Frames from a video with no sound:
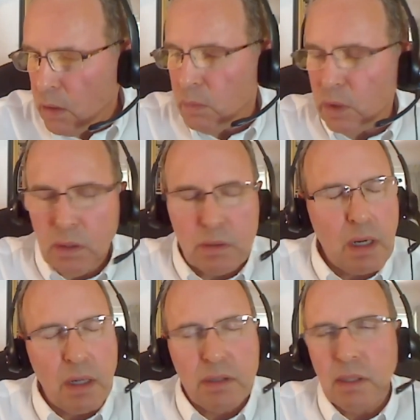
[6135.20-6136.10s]
Will you
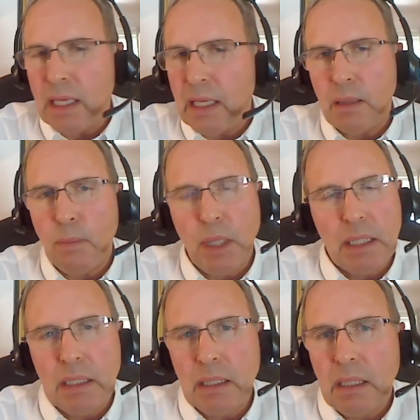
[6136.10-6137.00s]
talk to
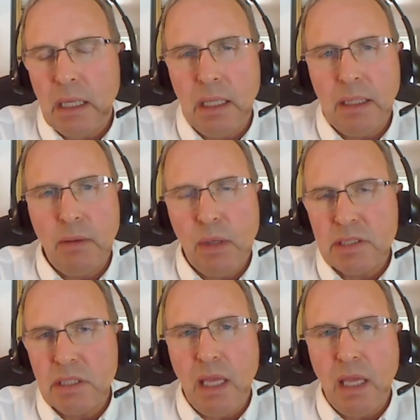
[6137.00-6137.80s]
anybody in the U.S.